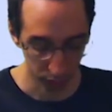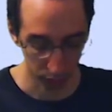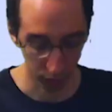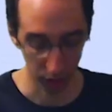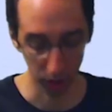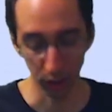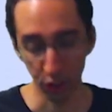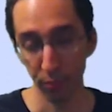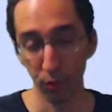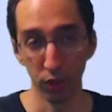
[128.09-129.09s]

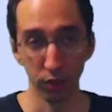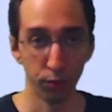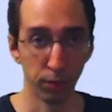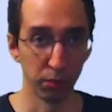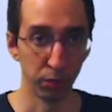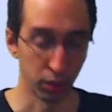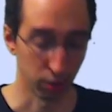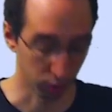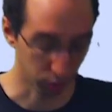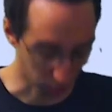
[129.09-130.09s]
large point, it's probably
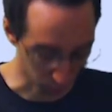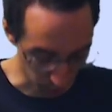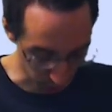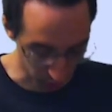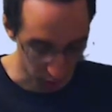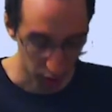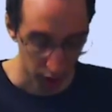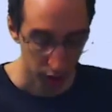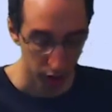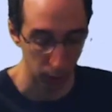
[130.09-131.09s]
ours as well.
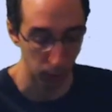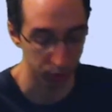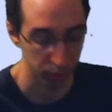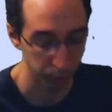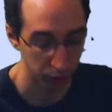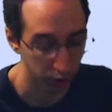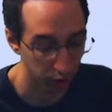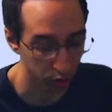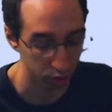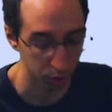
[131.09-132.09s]
He wants to play
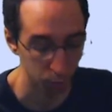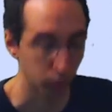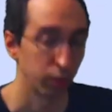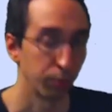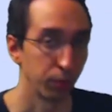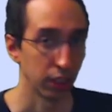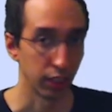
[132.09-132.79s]
here, so we're going to play there